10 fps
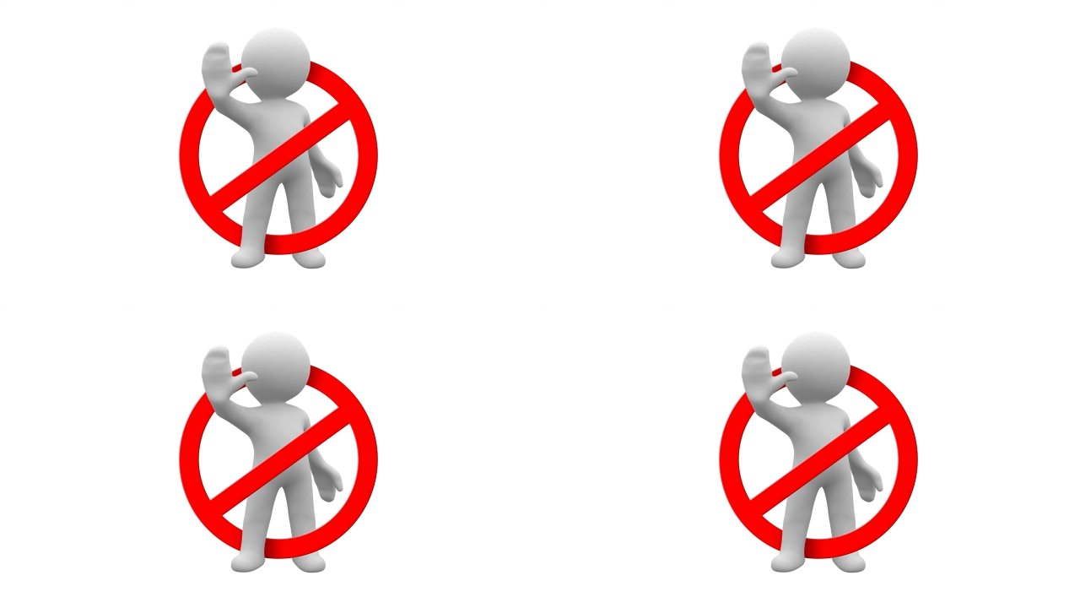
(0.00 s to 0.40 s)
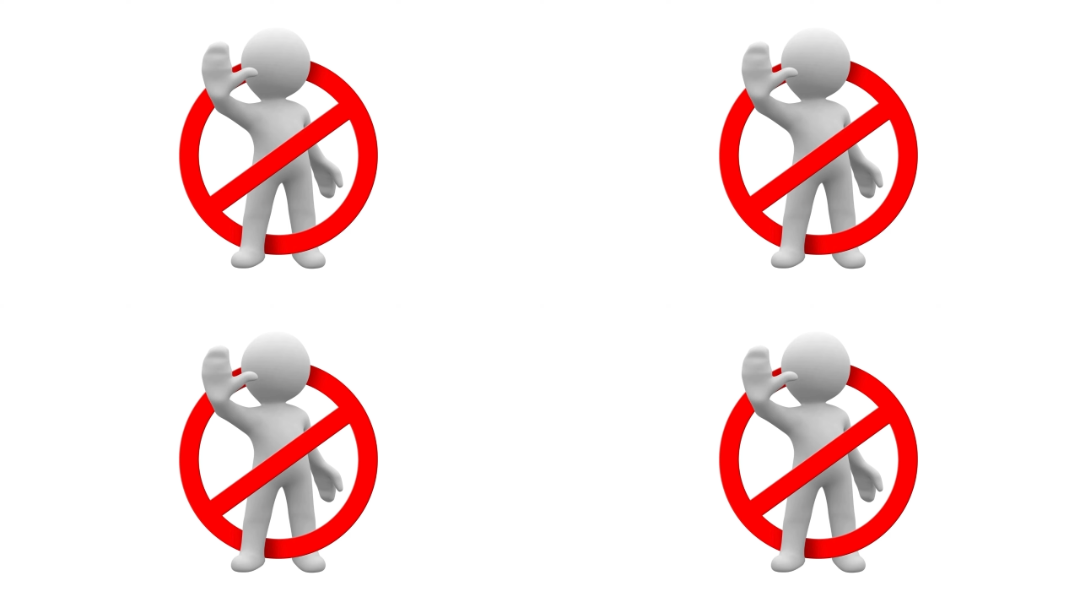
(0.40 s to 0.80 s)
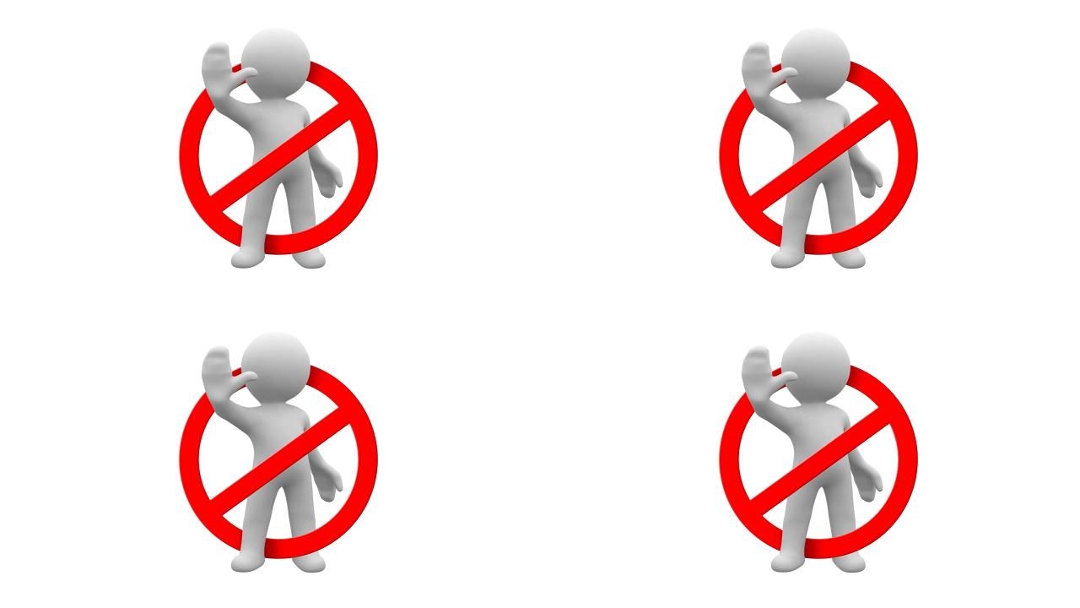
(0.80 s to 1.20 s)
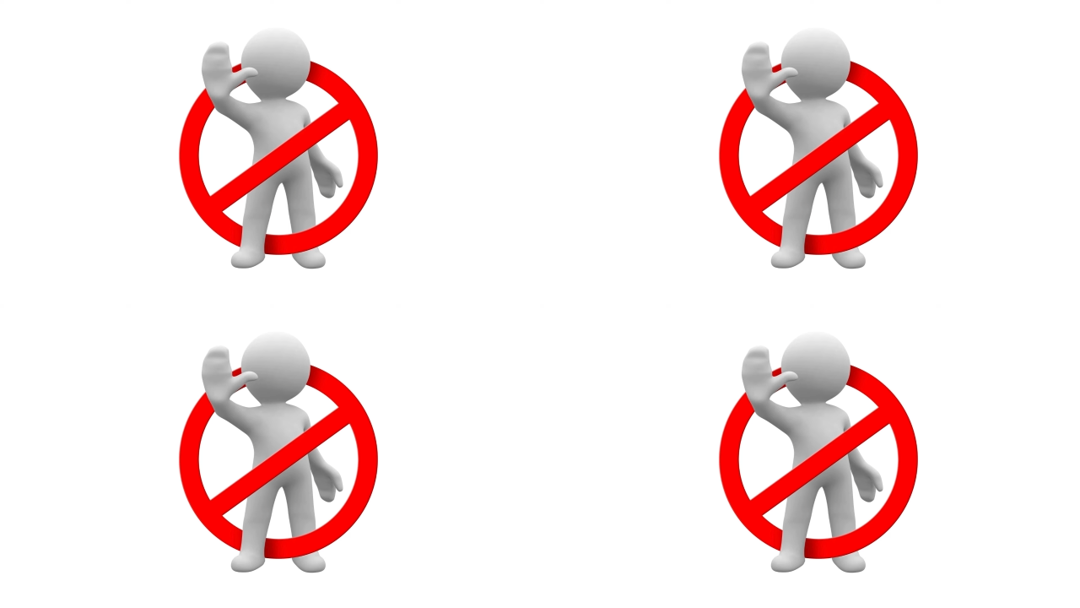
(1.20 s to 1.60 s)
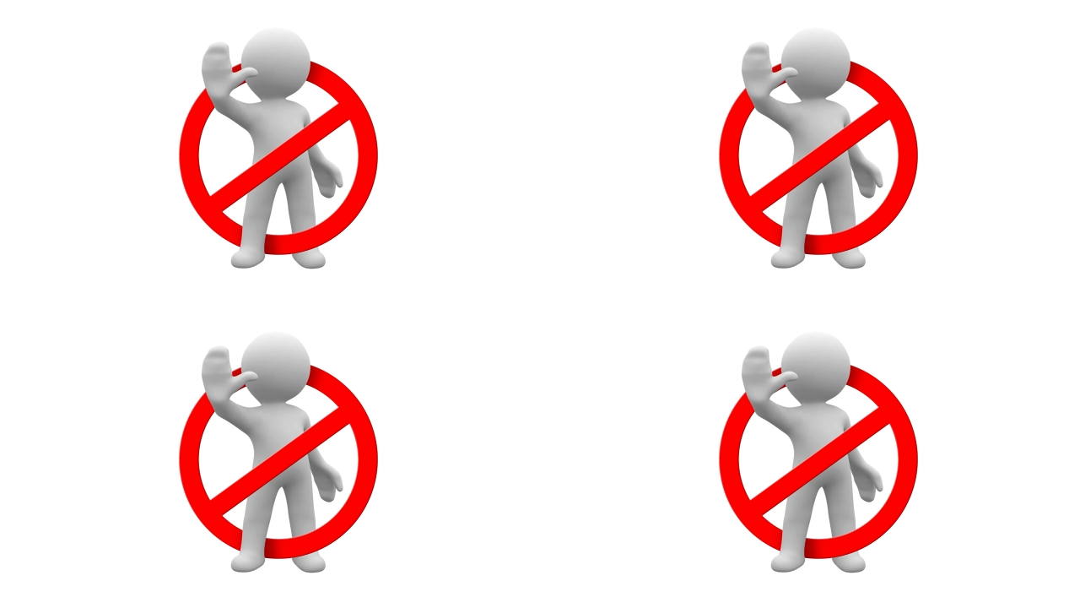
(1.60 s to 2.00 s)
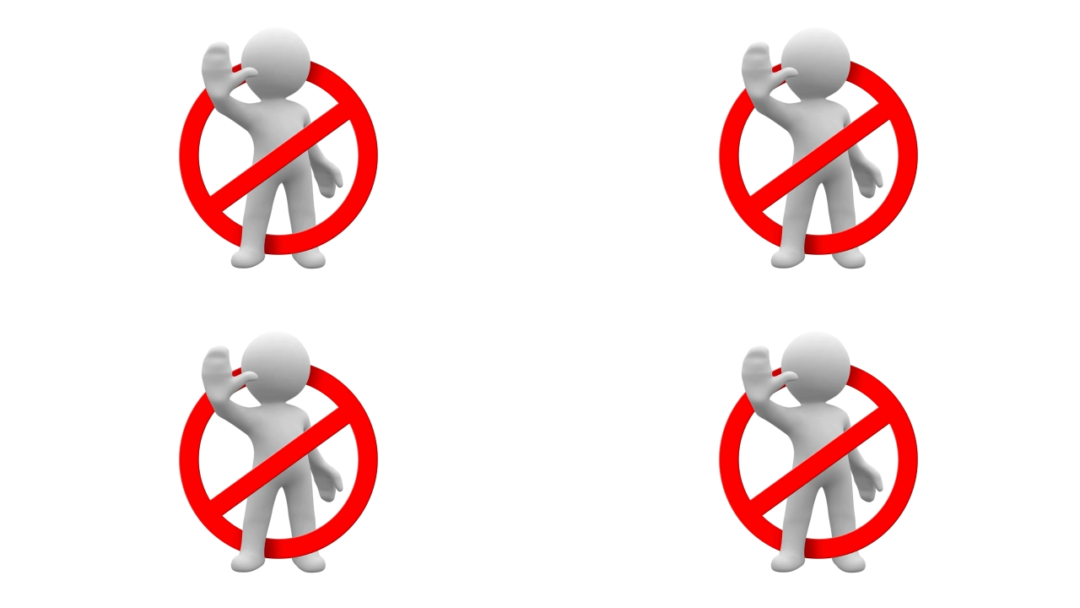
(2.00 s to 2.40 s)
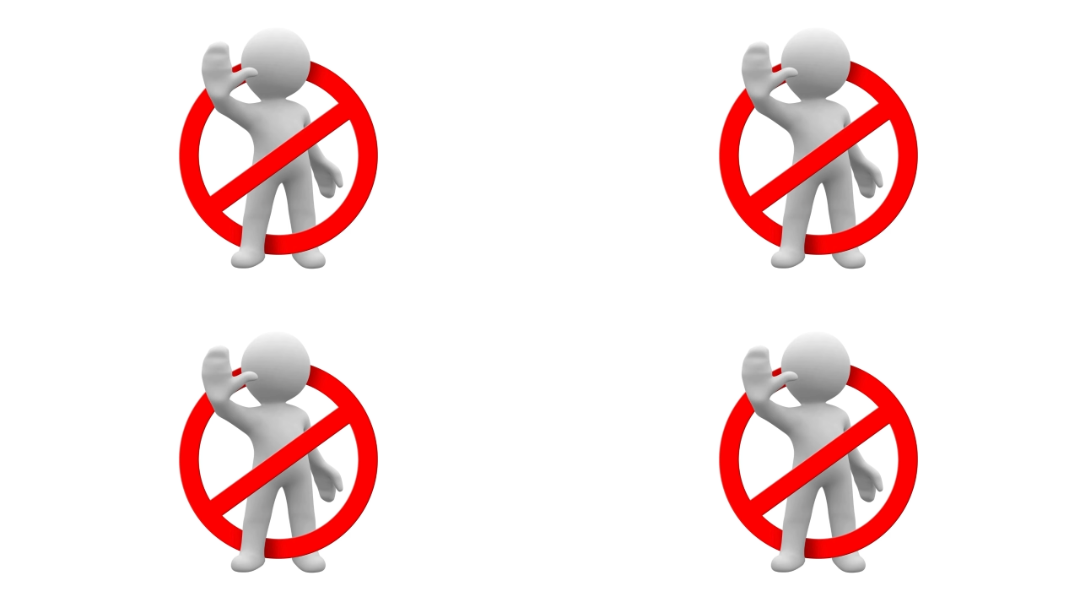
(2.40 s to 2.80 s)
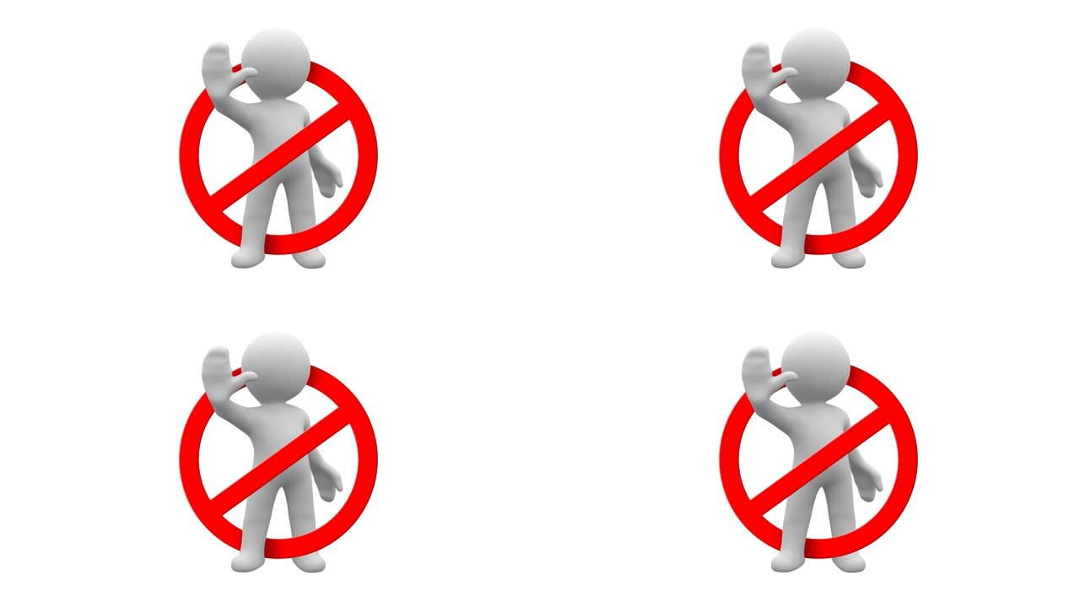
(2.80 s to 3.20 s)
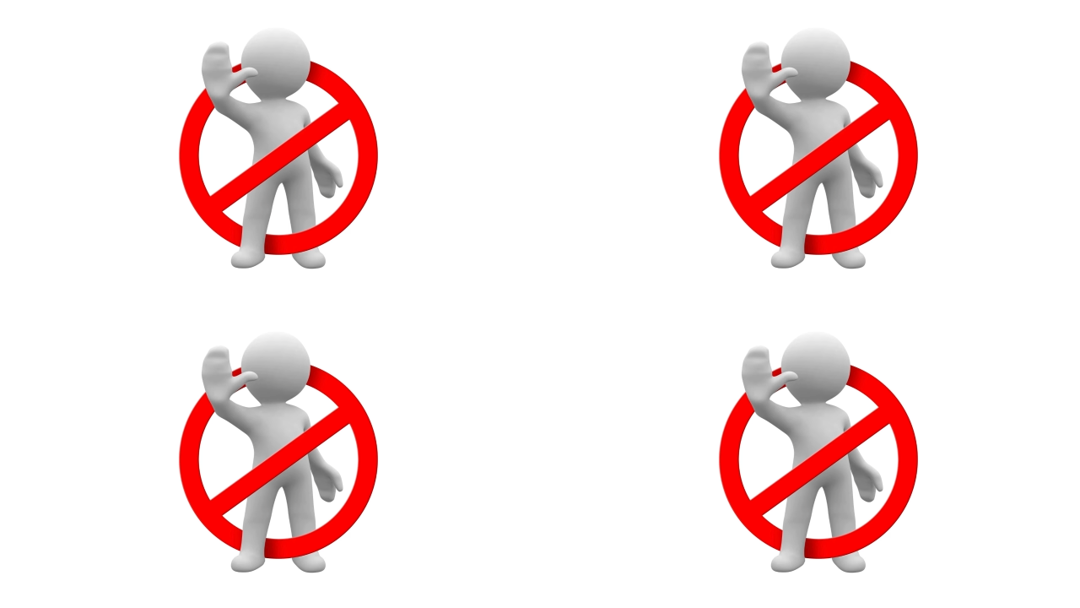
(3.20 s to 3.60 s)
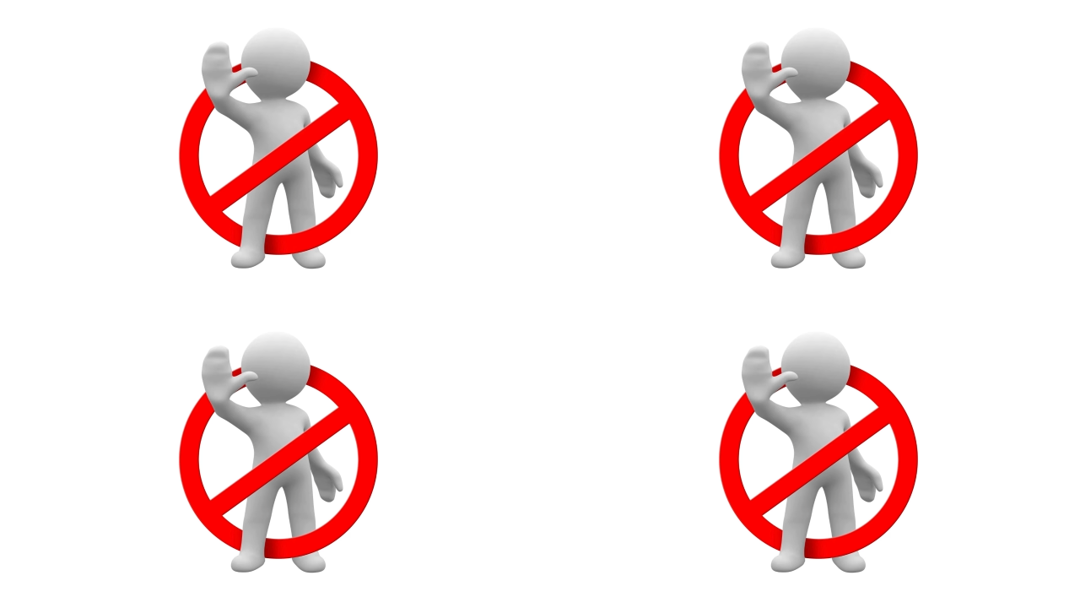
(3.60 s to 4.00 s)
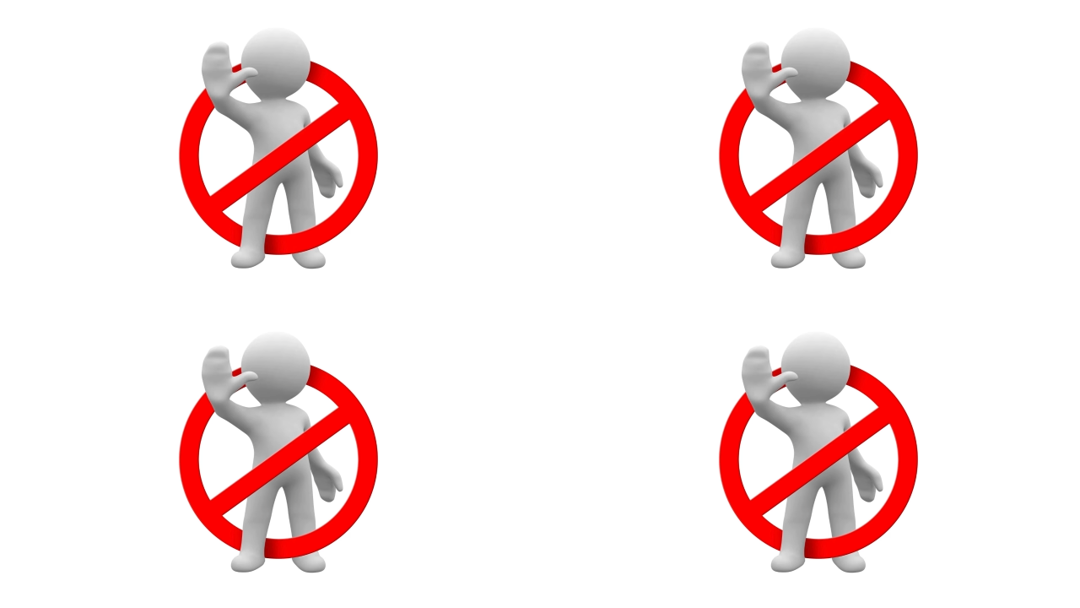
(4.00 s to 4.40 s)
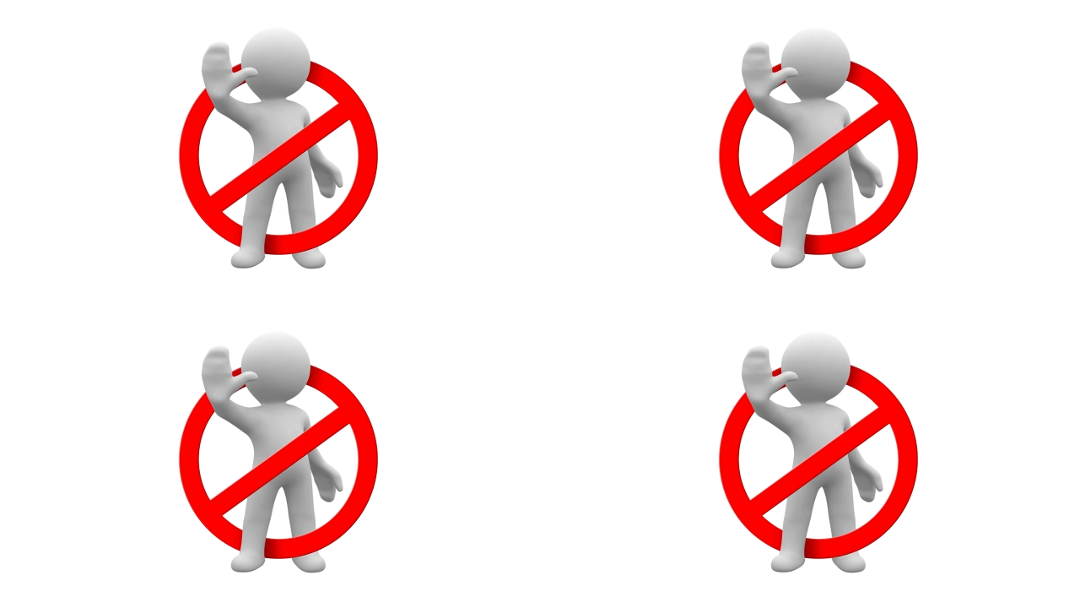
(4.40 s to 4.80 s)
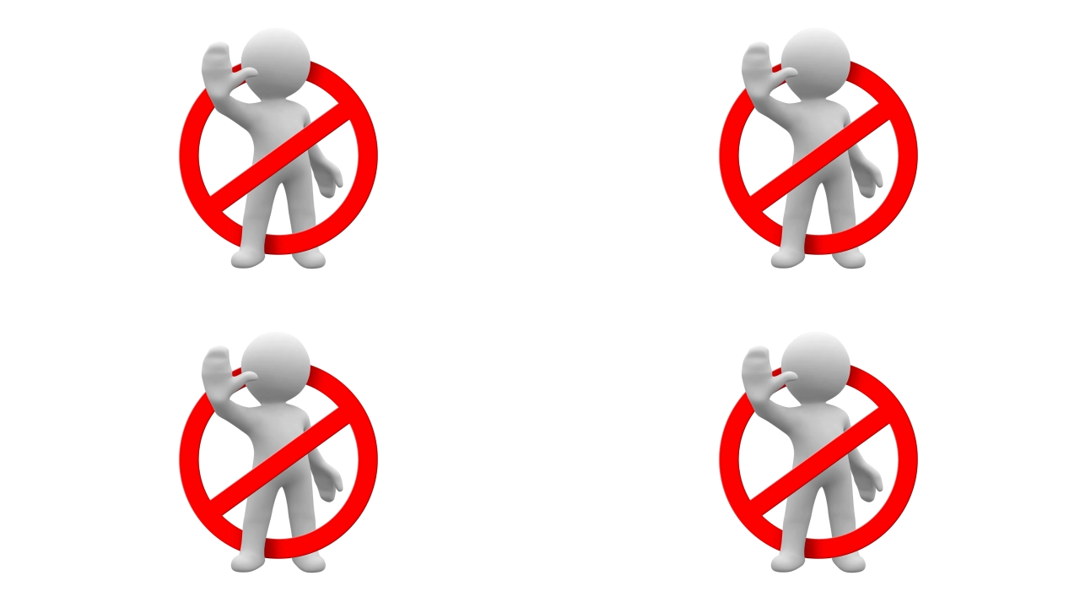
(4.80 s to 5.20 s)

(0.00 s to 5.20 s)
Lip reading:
[unreadable: no face in view]